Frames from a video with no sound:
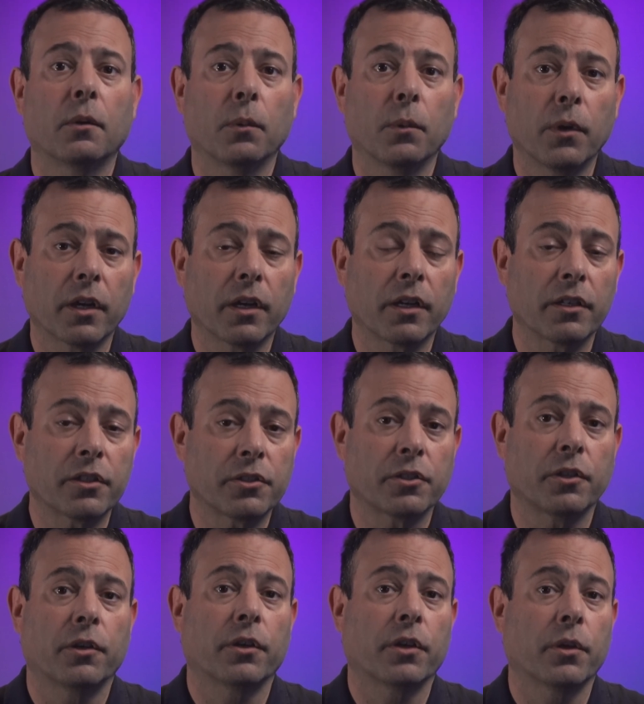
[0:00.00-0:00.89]
we're going to
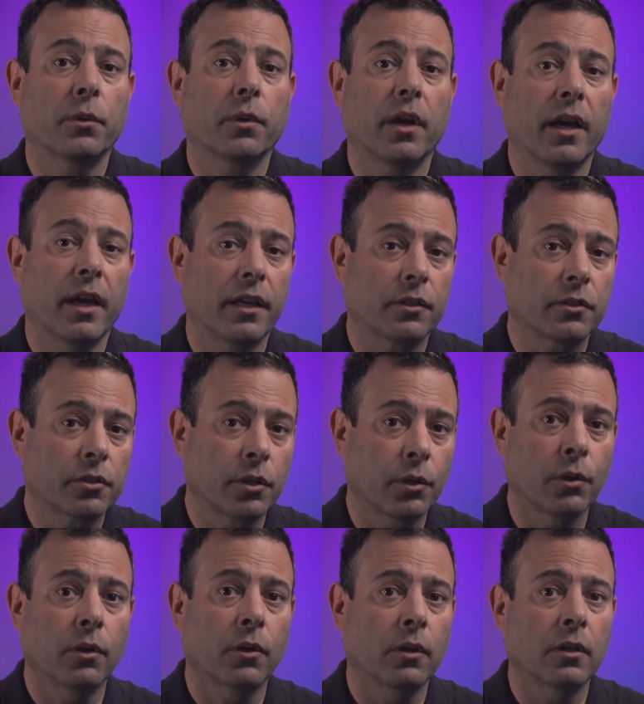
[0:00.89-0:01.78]
show you a
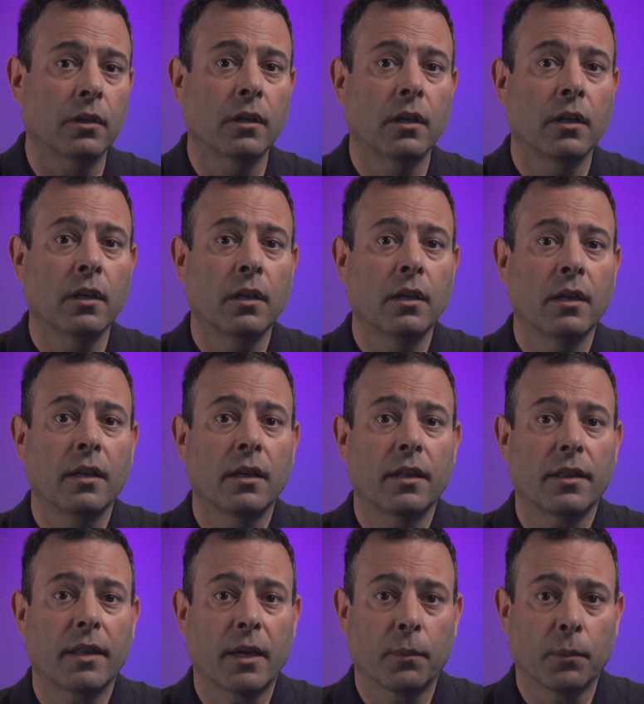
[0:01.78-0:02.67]
tool
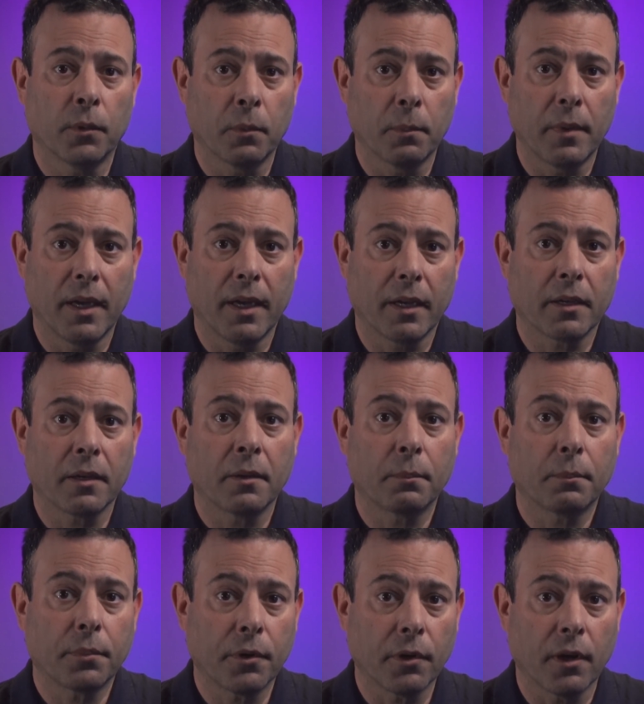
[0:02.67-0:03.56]
that will make
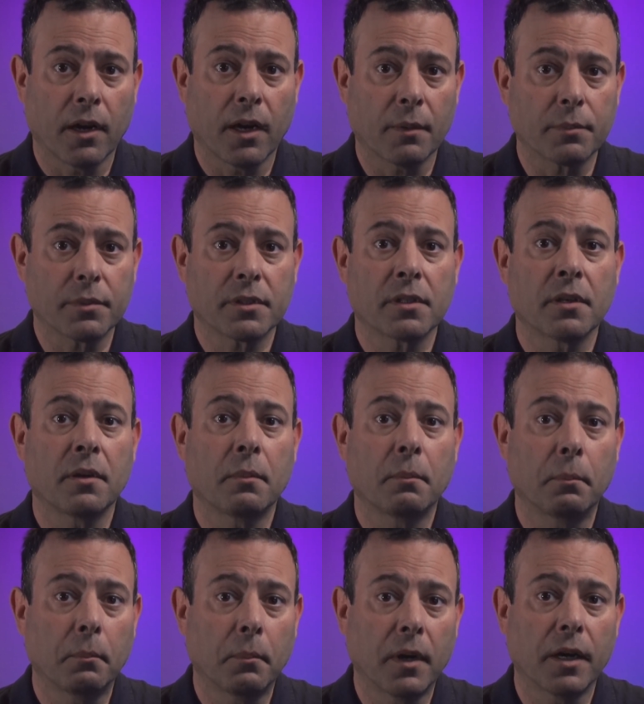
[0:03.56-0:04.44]
prompts
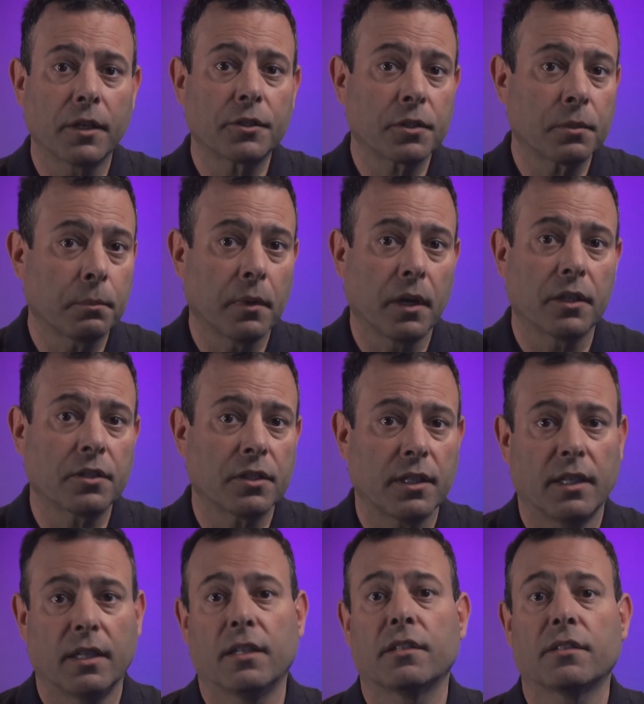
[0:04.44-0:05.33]
much, much
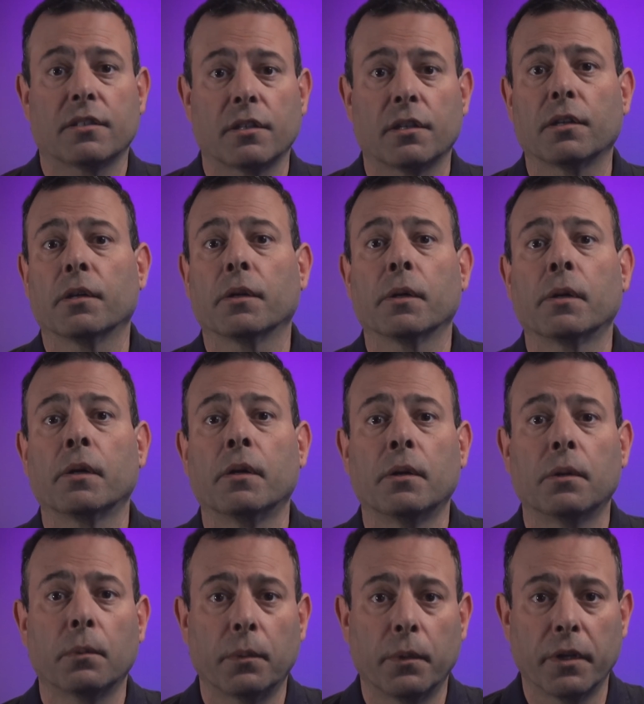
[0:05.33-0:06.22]
easier
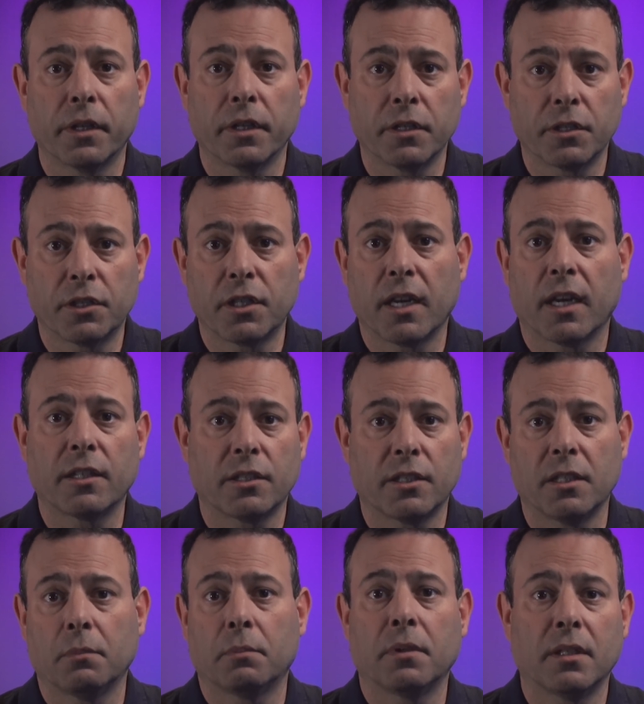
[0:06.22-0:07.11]
within
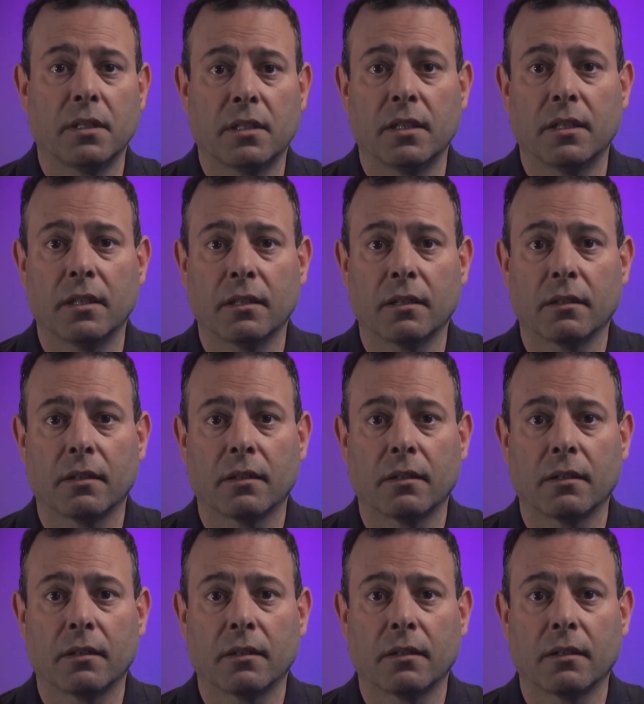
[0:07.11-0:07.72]
ChatGPT.